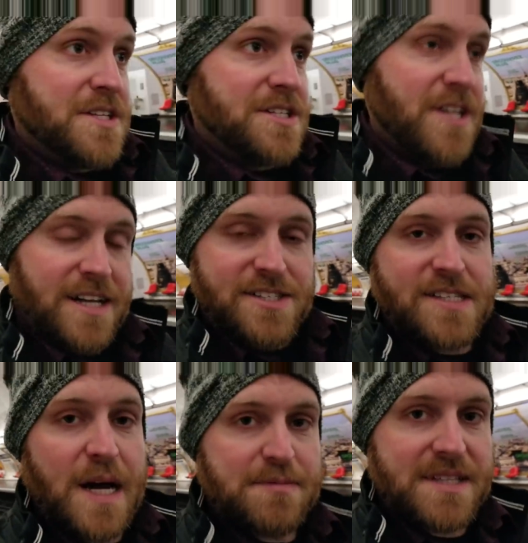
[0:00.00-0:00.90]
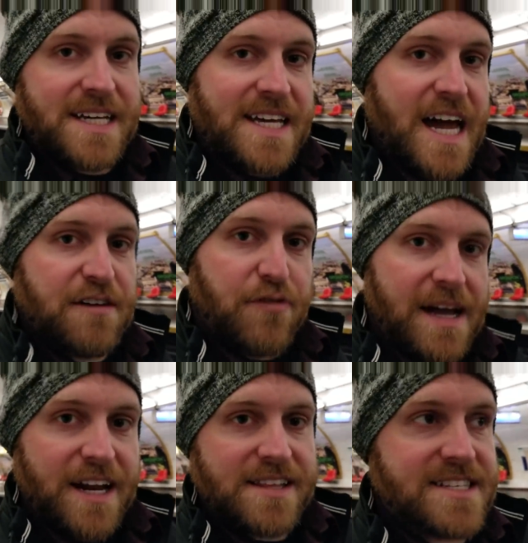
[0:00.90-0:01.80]
got stopped like halfway
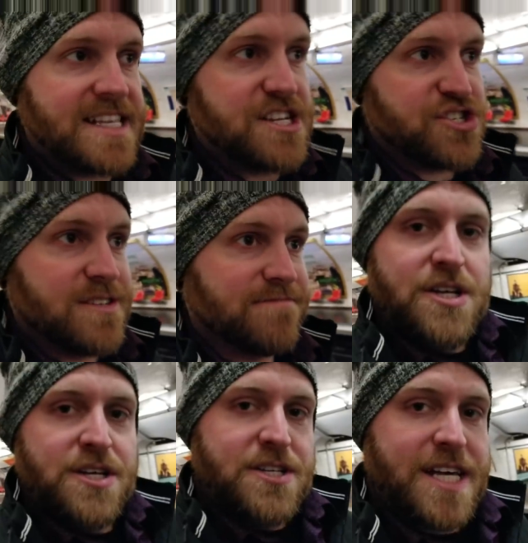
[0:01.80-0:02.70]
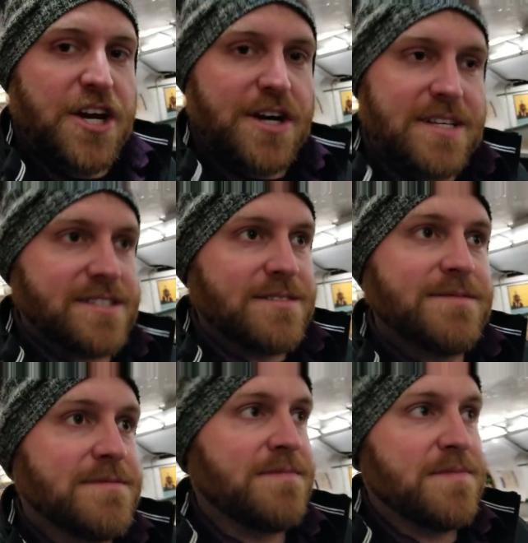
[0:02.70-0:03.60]
out of the station Saturdays.
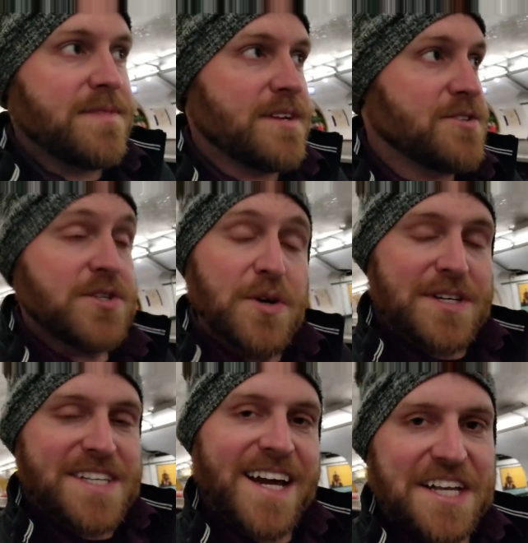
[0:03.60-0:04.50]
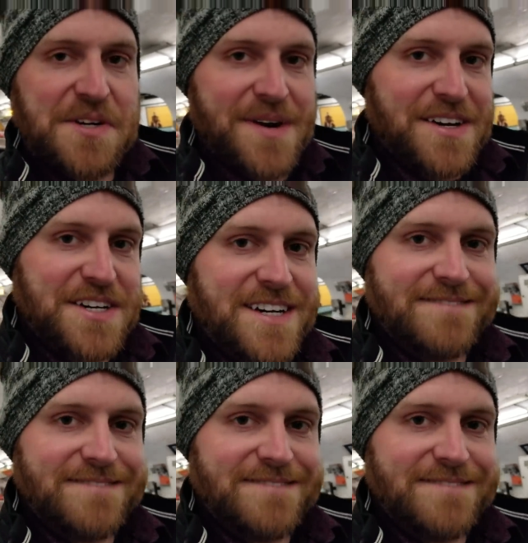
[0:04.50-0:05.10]
They're so exciting around here.